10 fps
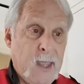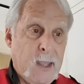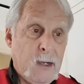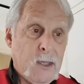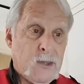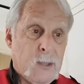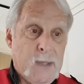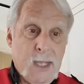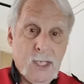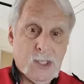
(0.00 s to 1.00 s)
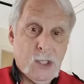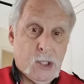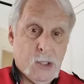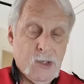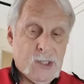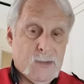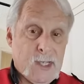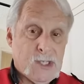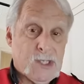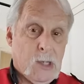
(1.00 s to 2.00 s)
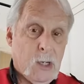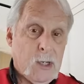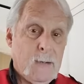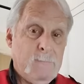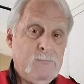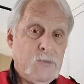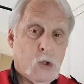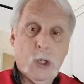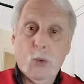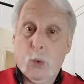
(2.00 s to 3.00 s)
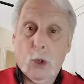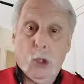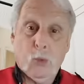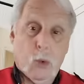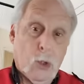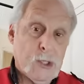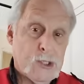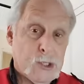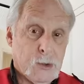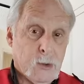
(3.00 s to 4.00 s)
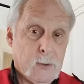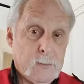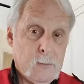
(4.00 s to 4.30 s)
And the biggest use of this started during World War II.